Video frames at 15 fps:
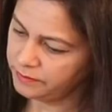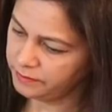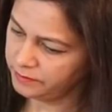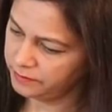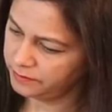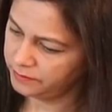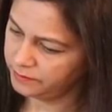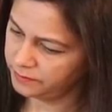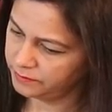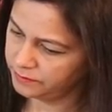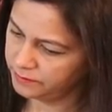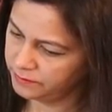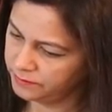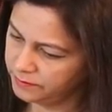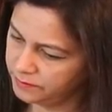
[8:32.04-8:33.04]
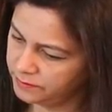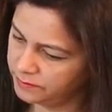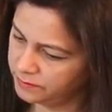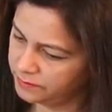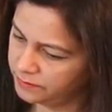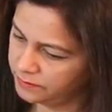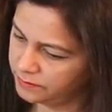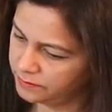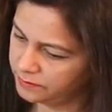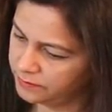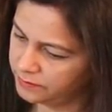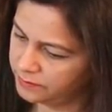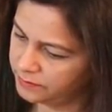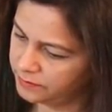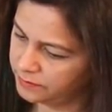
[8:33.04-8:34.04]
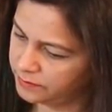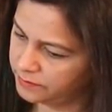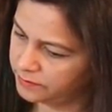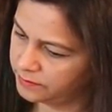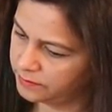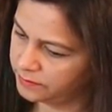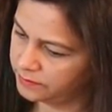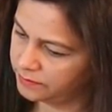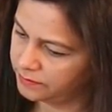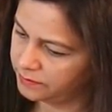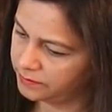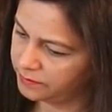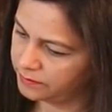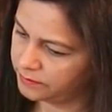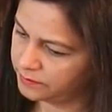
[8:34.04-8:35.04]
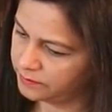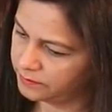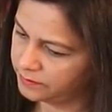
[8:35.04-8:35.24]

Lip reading: The person shown says nothing.